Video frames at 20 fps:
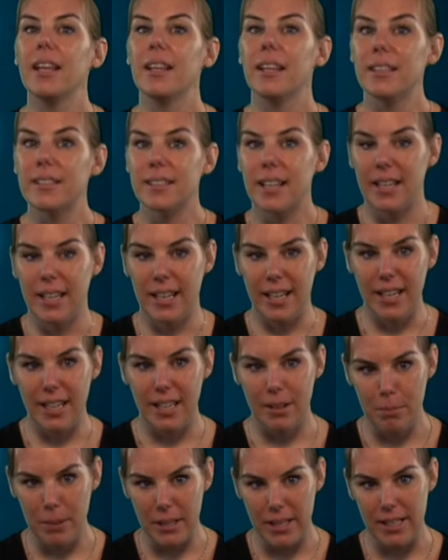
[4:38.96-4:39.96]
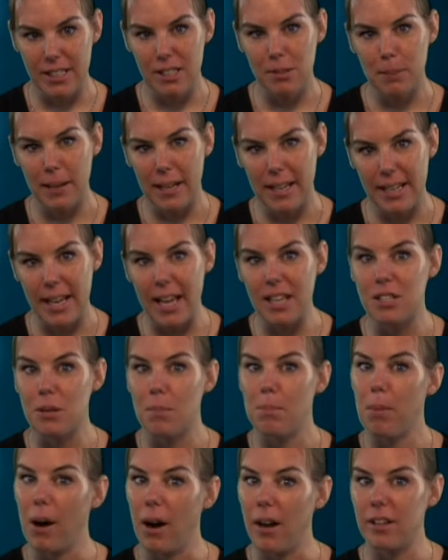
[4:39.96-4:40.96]
This can either be displayed as a
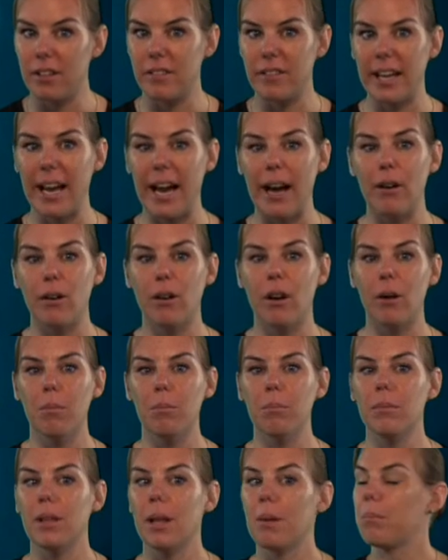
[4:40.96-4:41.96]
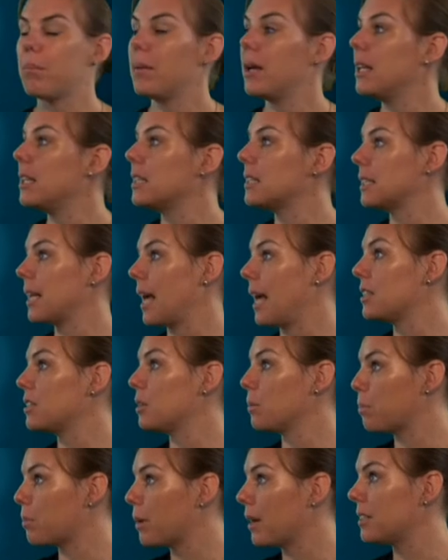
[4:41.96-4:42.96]
binary outcome, that means as
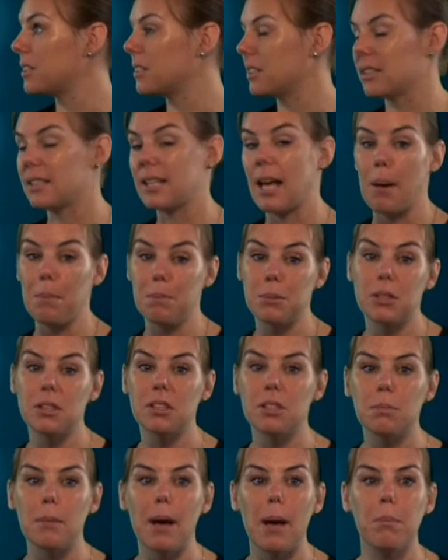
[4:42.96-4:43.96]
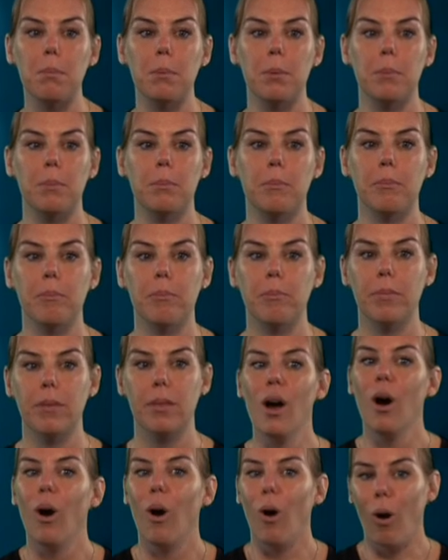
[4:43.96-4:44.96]
a presence-absence map,
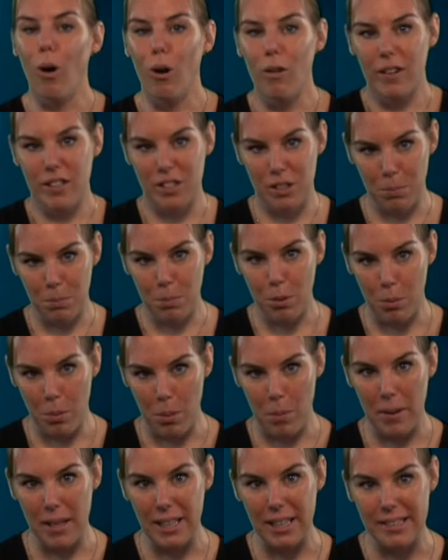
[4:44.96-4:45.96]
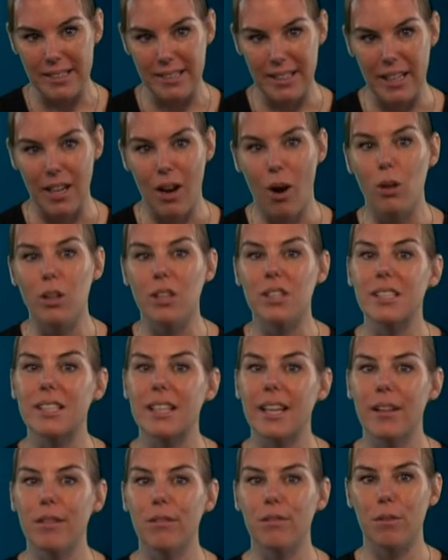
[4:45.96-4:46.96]
or as a probability on a
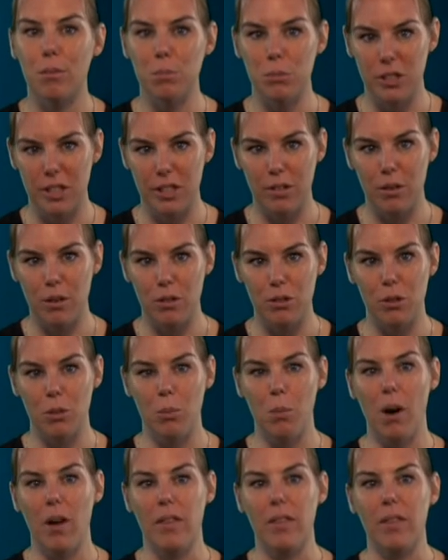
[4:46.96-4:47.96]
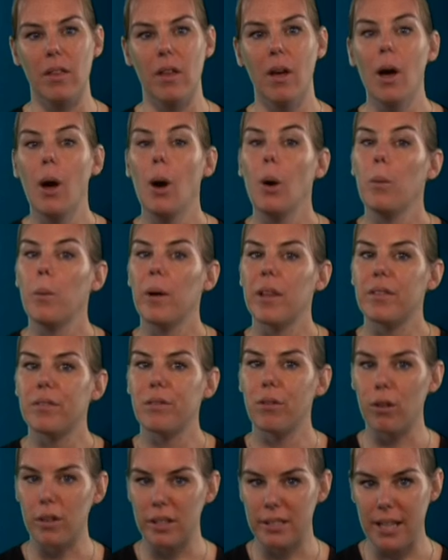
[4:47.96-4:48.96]
scale from 0 to 1, with,
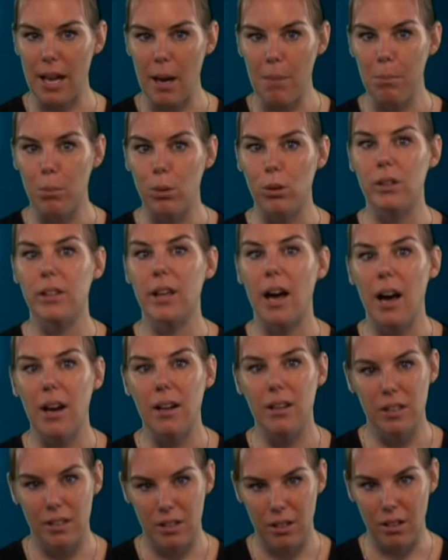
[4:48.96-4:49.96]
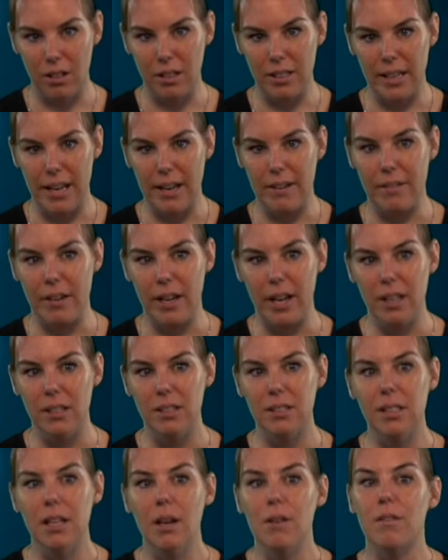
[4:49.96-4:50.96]
for example, darker coloured
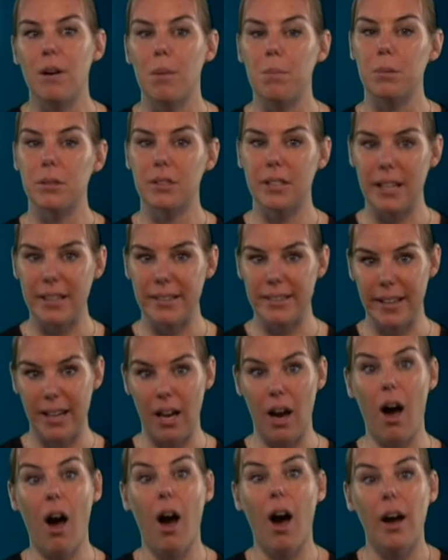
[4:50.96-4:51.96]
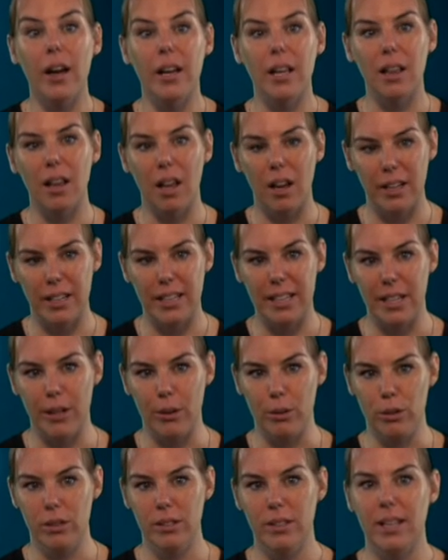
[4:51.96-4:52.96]
areas representing a higher
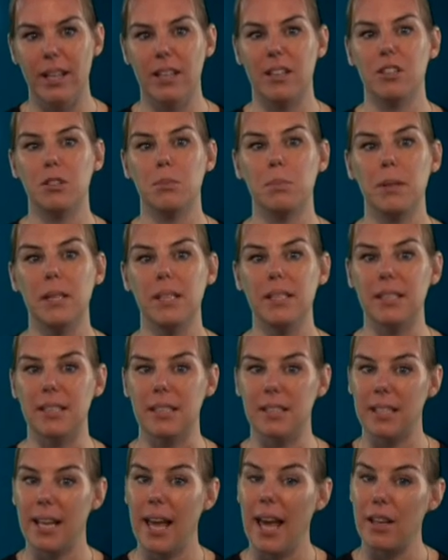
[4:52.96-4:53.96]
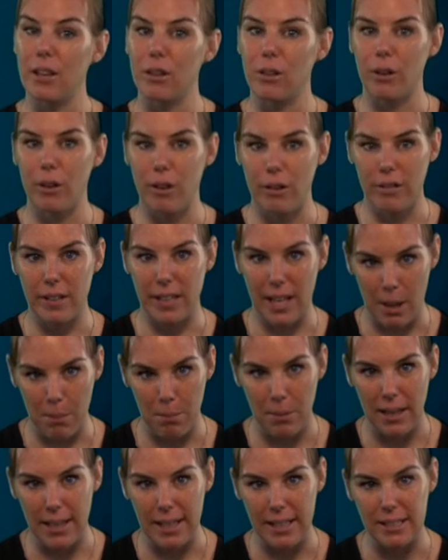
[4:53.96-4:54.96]
likelihood that a species can occur in that
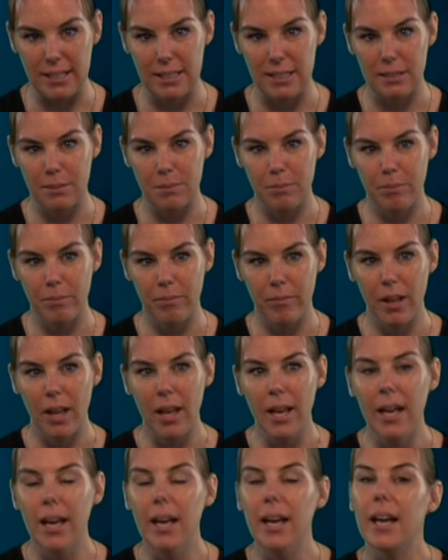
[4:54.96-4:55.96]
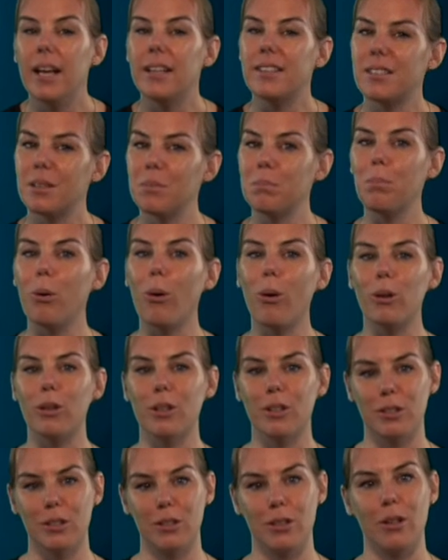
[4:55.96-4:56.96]
place. It's
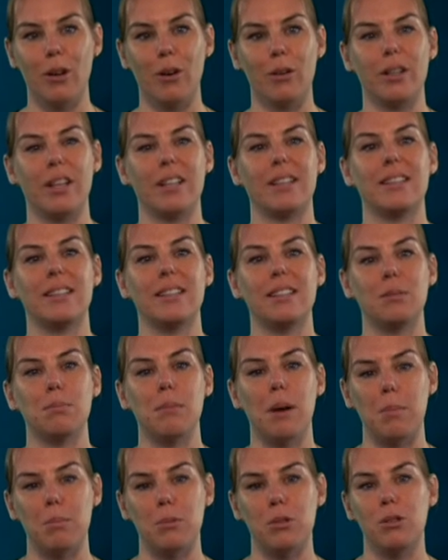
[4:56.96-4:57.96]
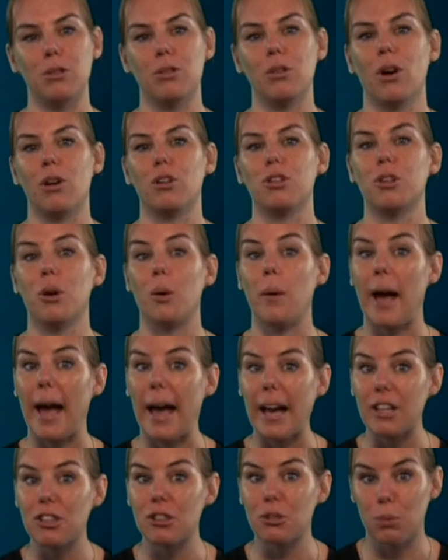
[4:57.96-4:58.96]
important to note that these maps do not show
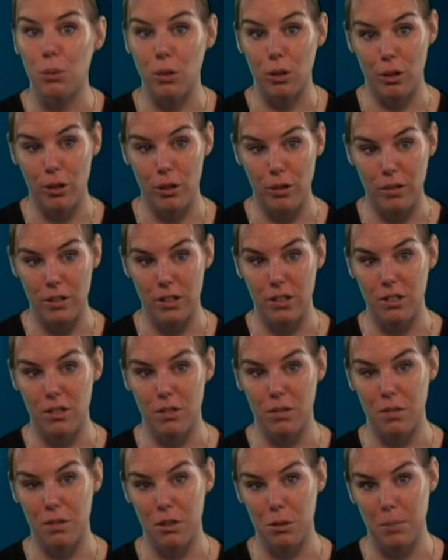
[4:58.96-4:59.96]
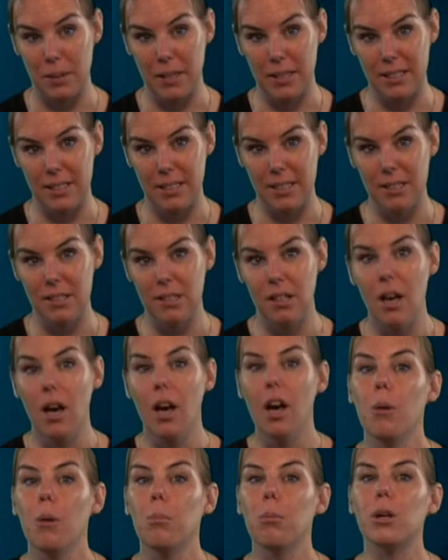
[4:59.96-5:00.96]
actual occurrences of a species,
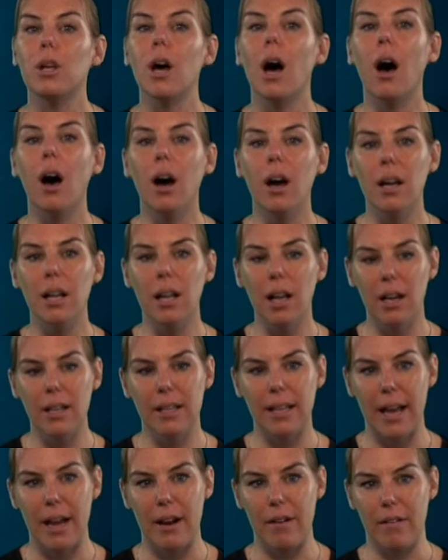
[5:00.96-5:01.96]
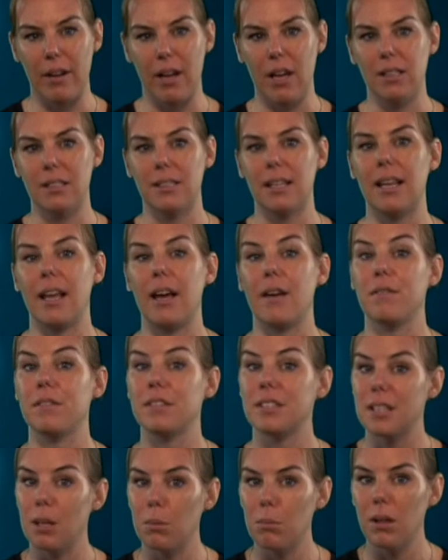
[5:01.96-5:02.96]
but highlight areas that have
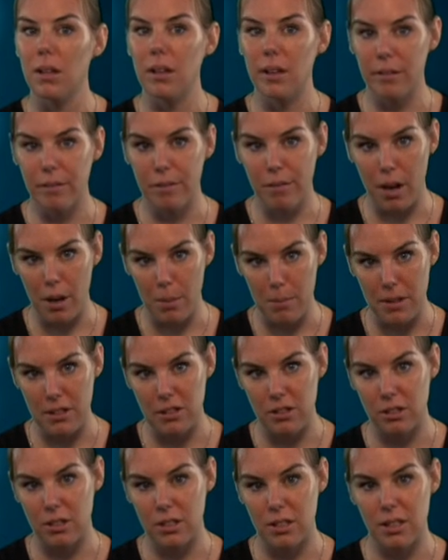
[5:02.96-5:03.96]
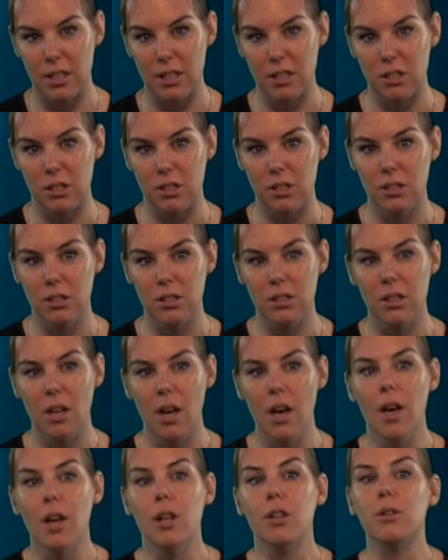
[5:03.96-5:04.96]
similar environmental conditions
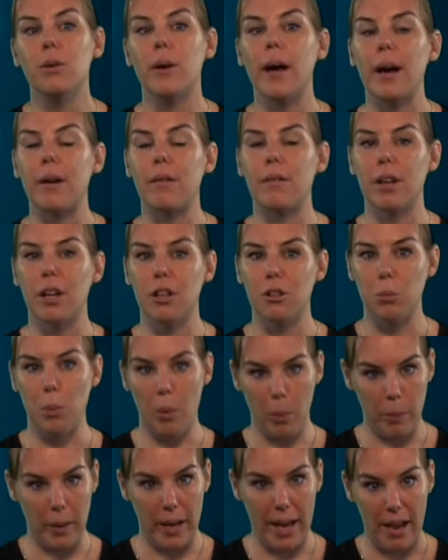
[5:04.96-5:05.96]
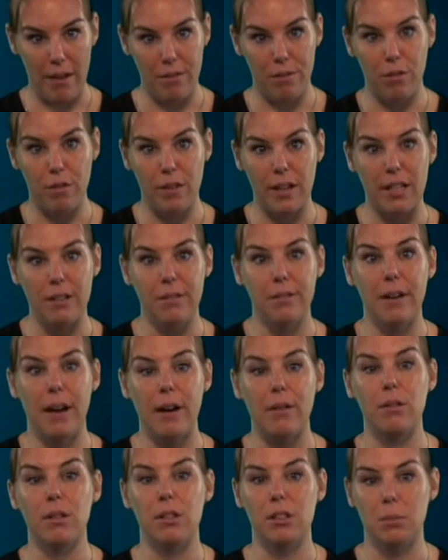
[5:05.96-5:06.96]
to areas where we have already
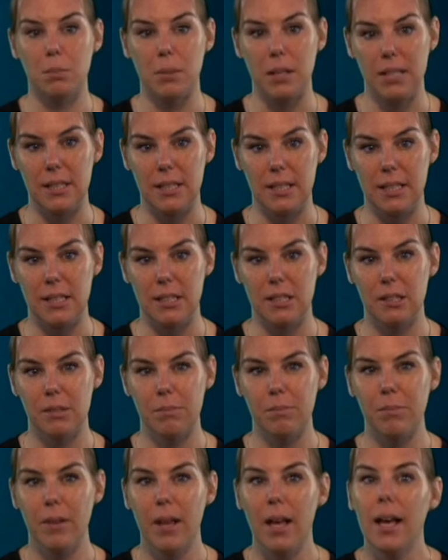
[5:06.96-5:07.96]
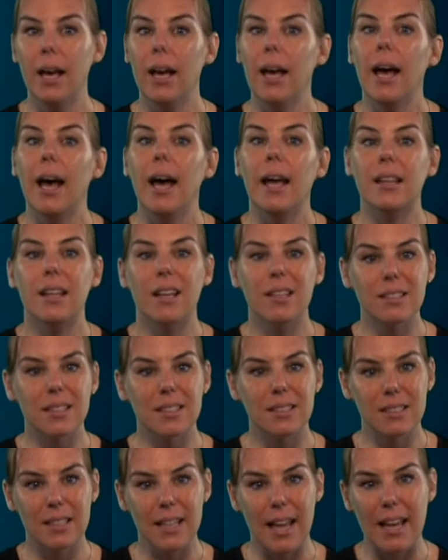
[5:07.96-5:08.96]
found the species. And thus
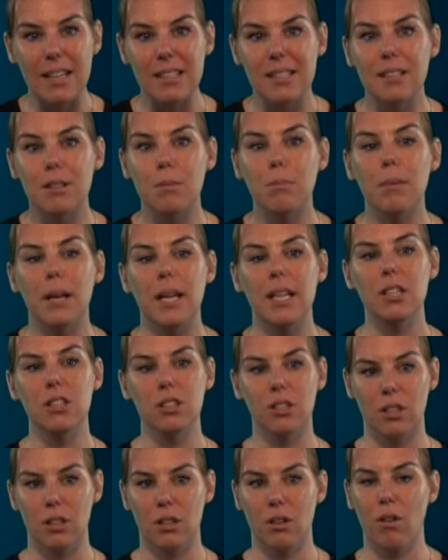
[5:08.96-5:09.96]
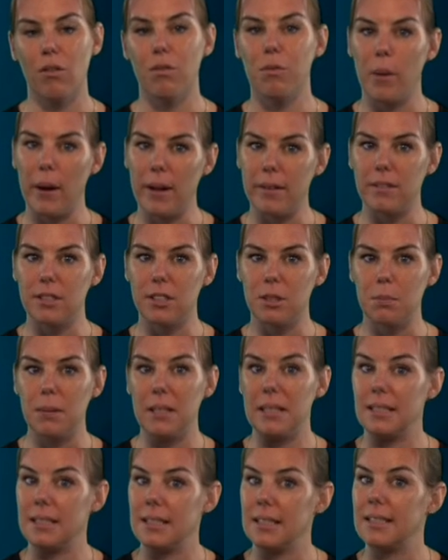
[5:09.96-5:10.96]
it's an estimation of where a
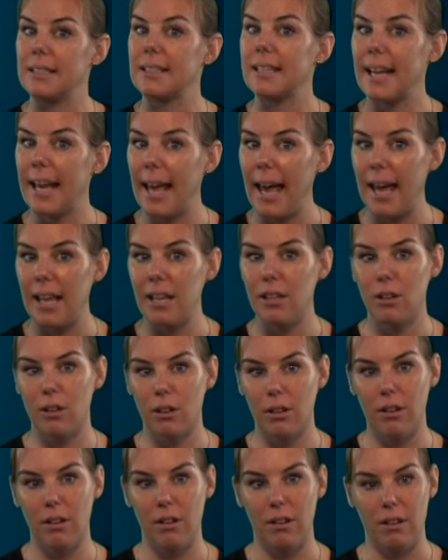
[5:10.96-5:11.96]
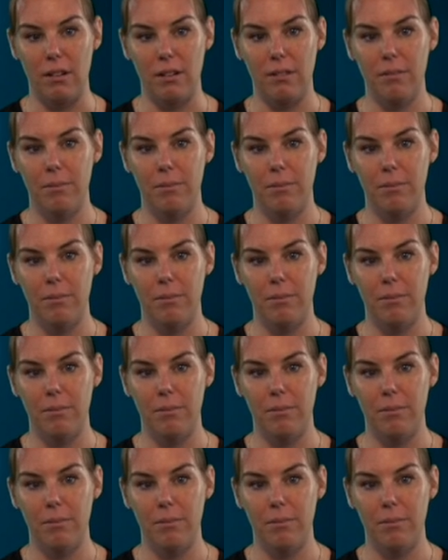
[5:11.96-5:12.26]
species can occur.